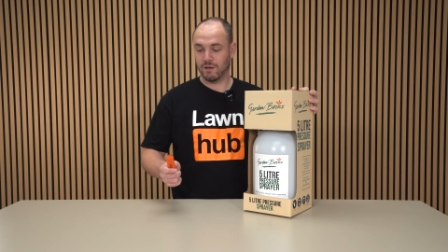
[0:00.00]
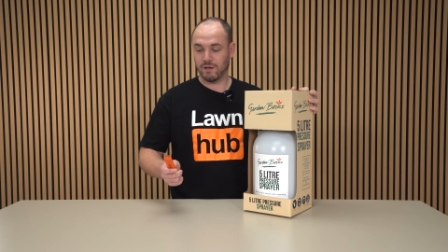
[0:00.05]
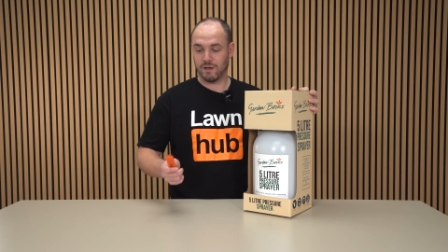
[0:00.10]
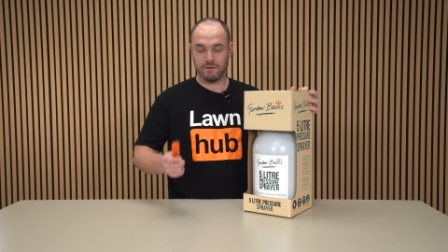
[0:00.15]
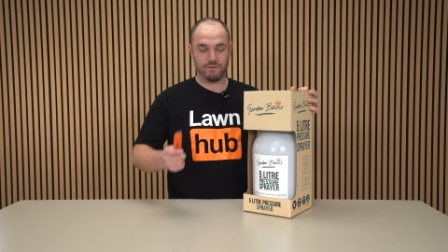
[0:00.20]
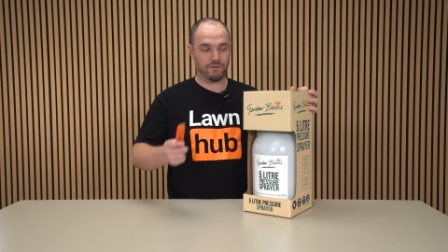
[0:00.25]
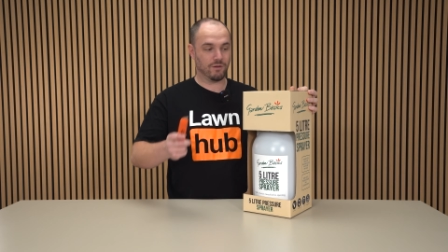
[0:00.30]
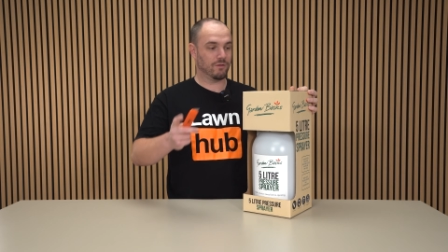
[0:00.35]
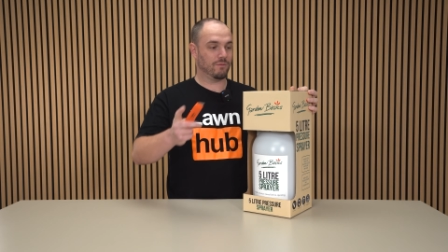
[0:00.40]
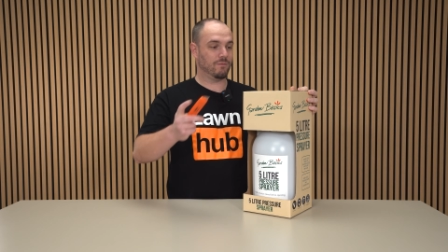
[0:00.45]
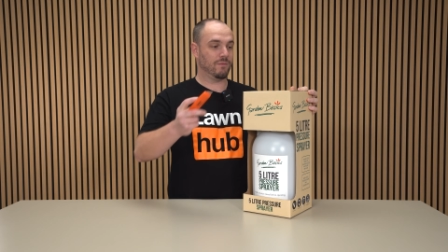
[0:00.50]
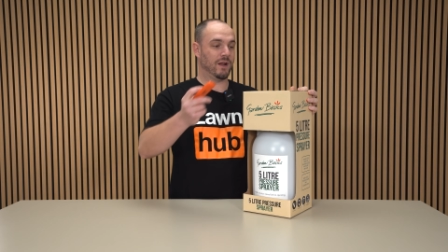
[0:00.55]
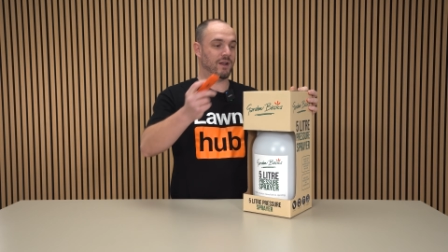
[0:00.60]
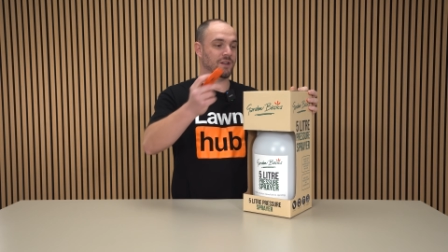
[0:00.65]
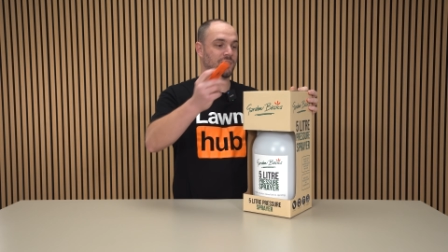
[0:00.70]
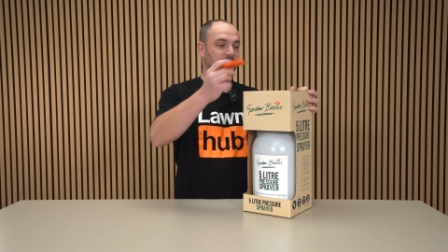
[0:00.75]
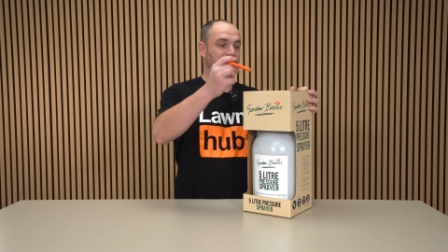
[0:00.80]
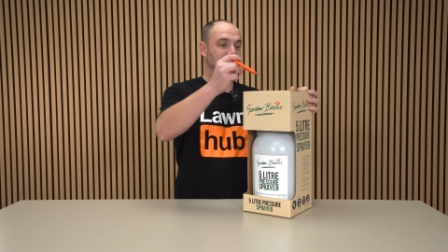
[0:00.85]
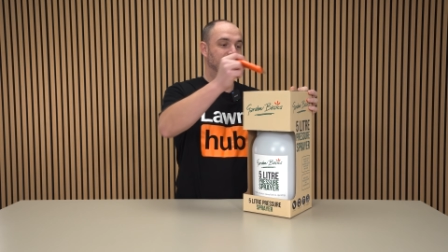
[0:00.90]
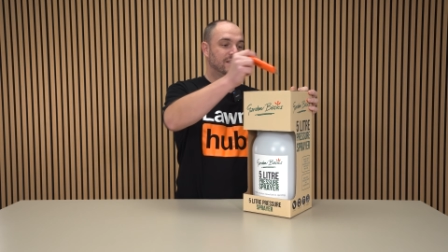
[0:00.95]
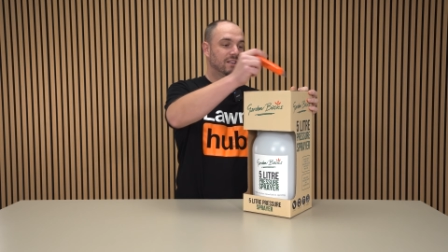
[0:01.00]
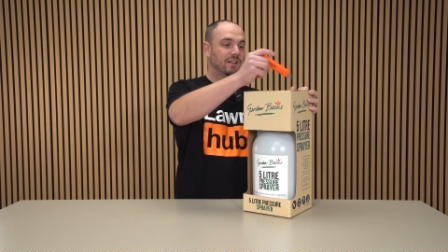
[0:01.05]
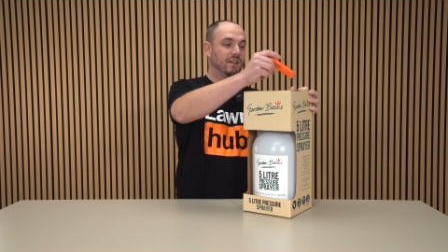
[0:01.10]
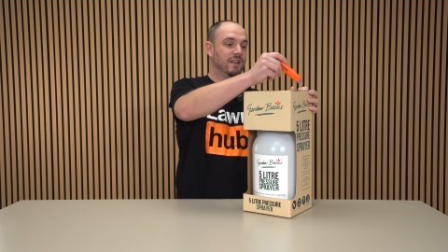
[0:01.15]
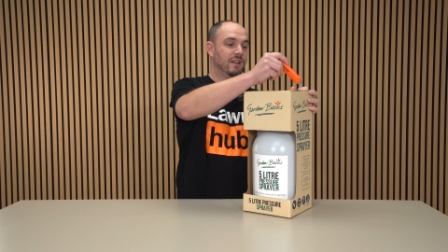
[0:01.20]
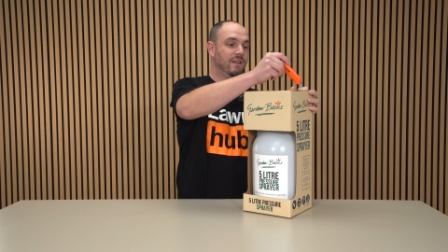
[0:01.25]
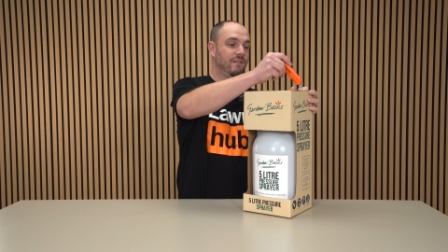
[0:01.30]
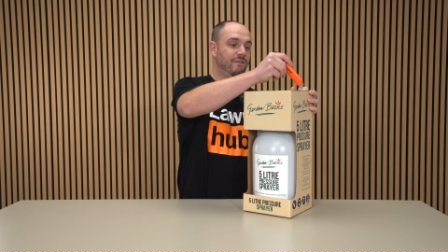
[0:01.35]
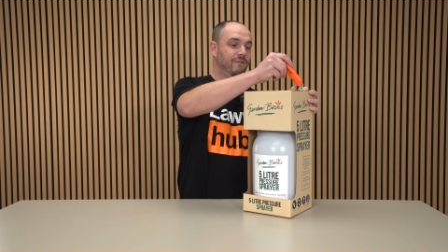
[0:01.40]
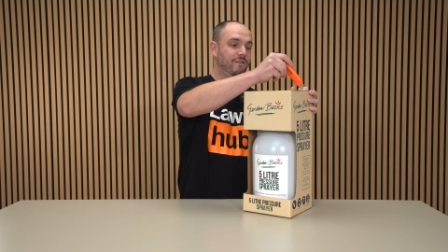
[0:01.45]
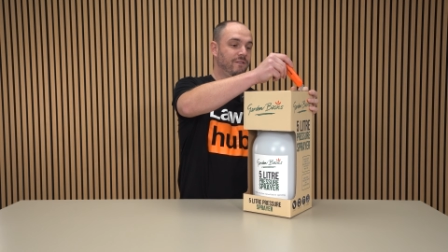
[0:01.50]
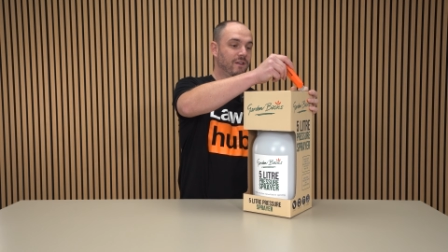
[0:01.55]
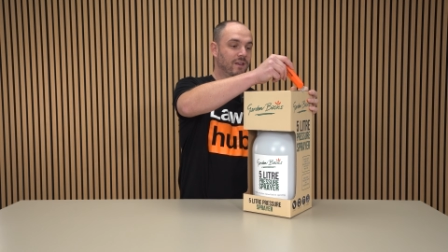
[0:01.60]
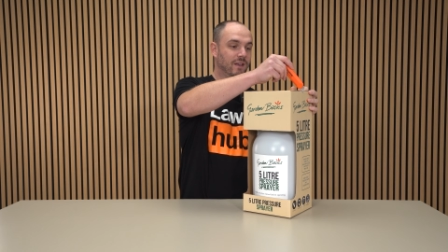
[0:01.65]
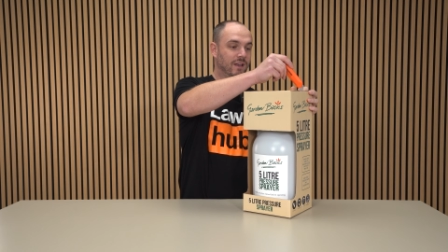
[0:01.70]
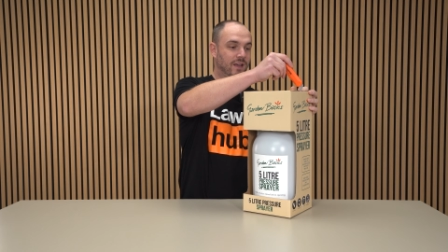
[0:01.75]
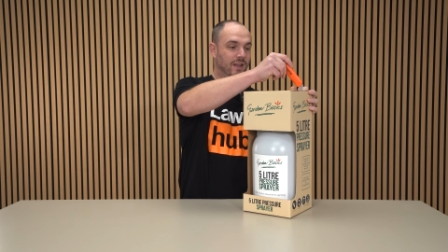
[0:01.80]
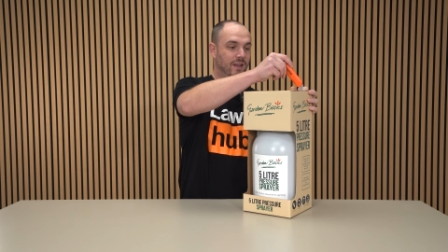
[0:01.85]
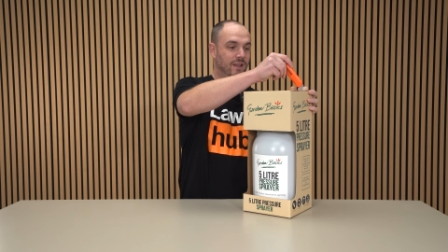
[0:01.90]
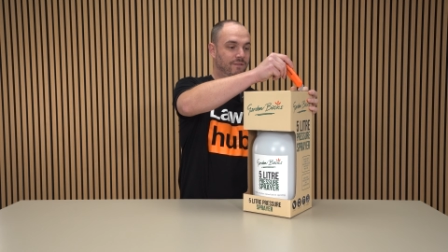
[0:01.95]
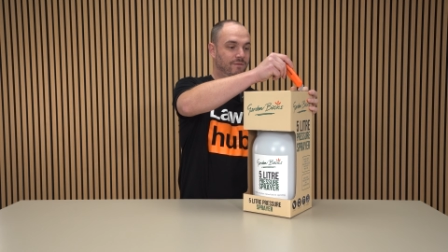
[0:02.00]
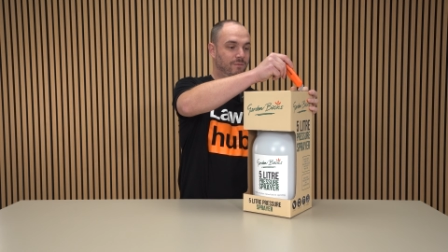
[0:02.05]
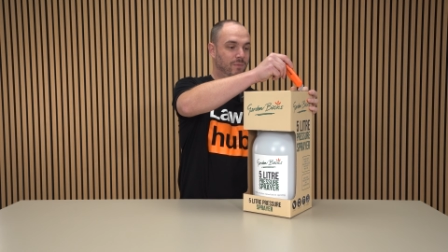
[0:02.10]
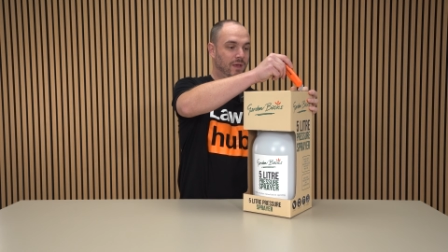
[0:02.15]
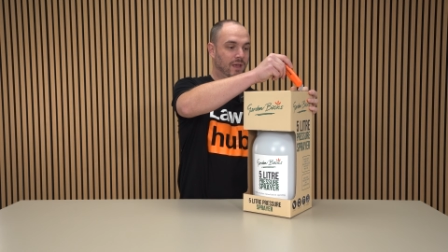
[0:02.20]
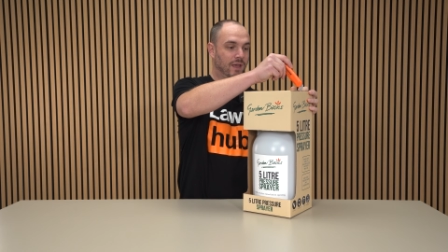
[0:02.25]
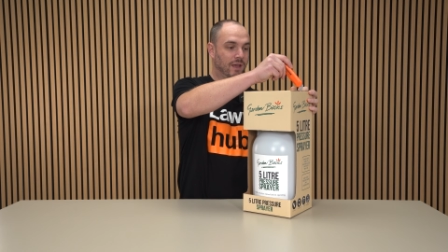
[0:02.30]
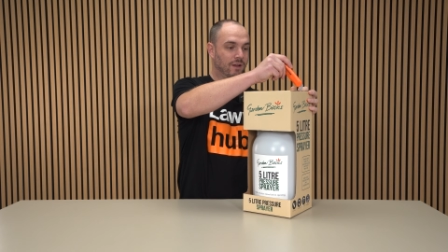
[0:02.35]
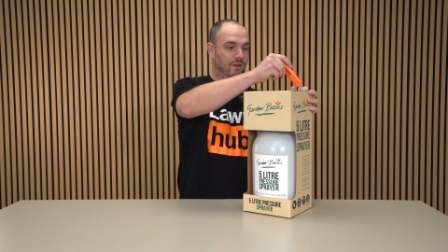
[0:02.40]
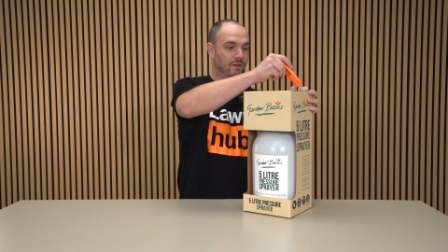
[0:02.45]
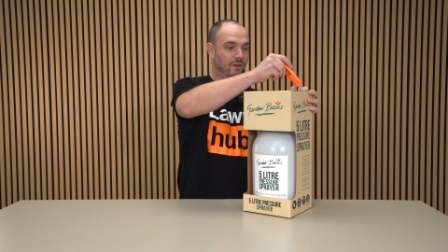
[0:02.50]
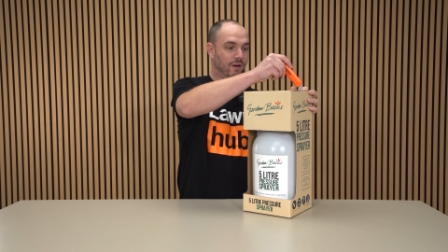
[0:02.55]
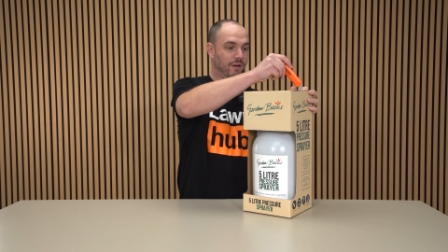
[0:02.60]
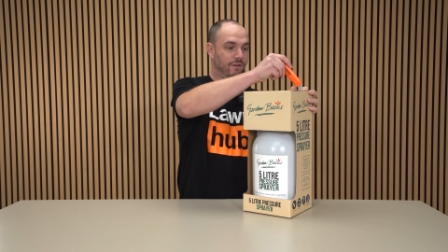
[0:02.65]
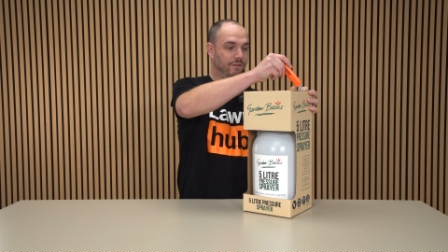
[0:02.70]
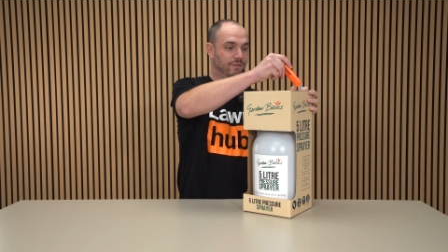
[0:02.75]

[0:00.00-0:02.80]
every good manager has a kniff being a knife.